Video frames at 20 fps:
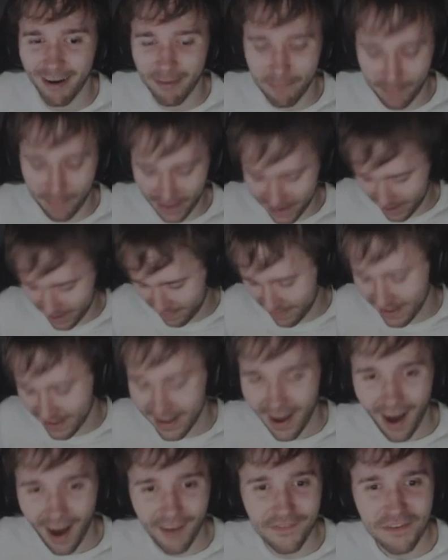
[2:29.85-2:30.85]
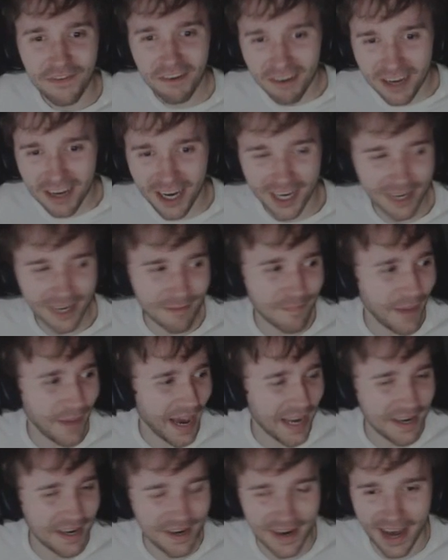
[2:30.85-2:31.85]
Oh, Ben, I, I feel kind of
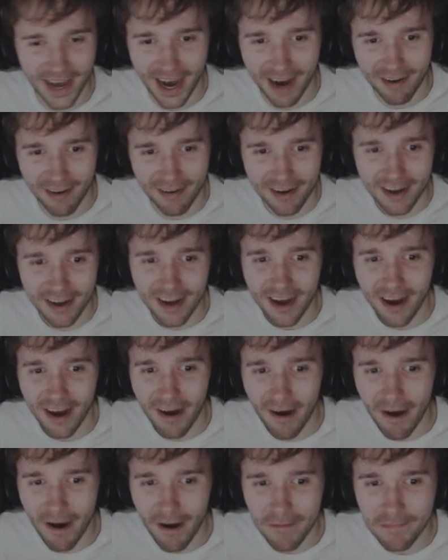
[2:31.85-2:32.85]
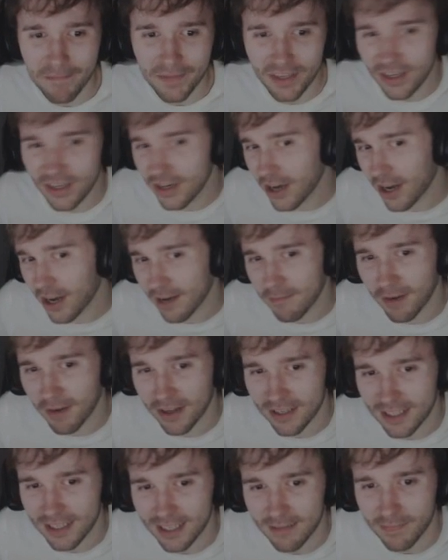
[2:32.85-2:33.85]
bad now. Um, you're not a
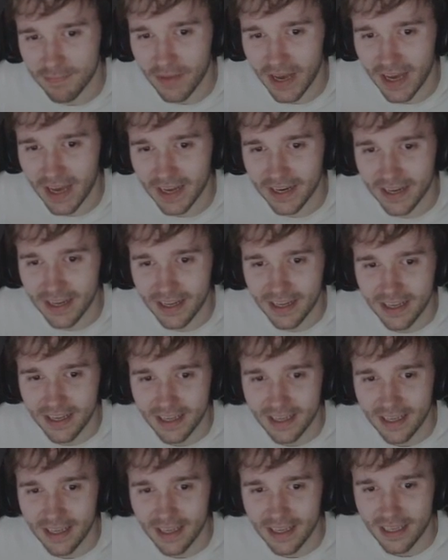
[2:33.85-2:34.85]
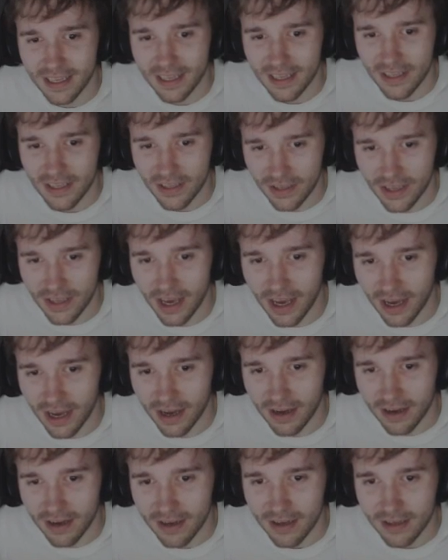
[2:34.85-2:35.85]
monster, Ben.
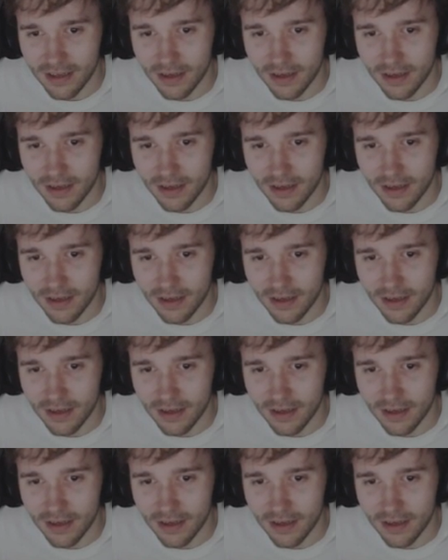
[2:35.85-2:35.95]
Yeah.